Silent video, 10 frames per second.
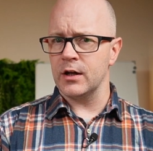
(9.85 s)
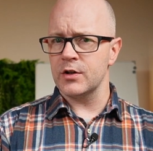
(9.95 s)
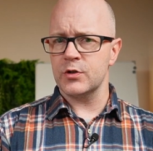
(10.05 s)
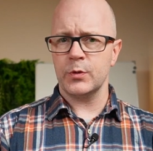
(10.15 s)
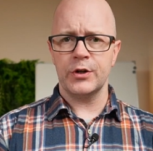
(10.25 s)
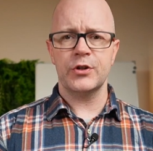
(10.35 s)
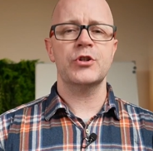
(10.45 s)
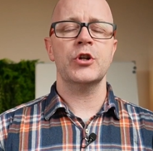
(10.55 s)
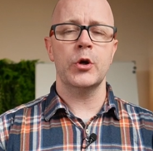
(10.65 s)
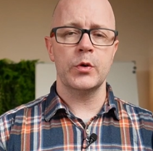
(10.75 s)
And I just wanted to
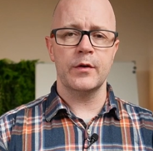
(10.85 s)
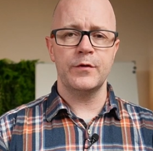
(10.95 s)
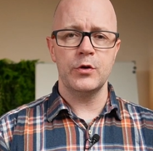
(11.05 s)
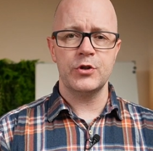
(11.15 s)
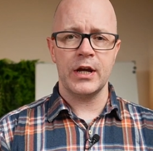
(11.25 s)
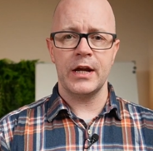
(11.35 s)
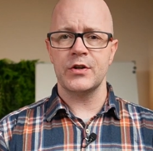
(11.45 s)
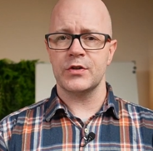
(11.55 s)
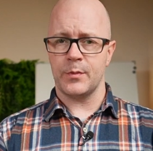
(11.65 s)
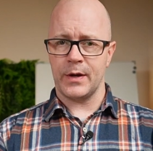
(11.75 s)
show you a few
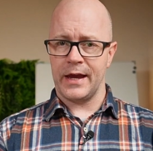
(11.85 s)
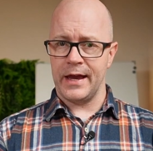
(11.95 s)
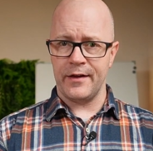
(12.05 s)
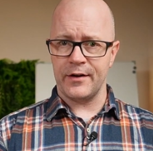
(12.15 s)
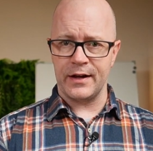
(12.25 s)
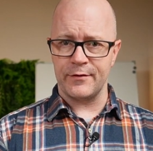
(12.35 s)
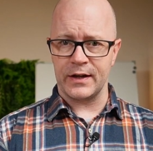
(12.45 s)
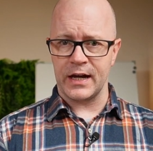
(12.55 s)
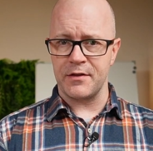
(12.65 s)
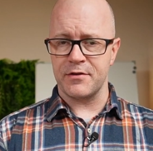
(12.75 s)
changes about how to
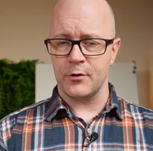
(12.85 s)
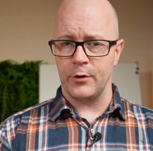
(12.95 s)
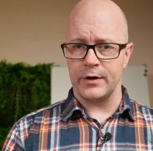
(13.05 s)
navigate through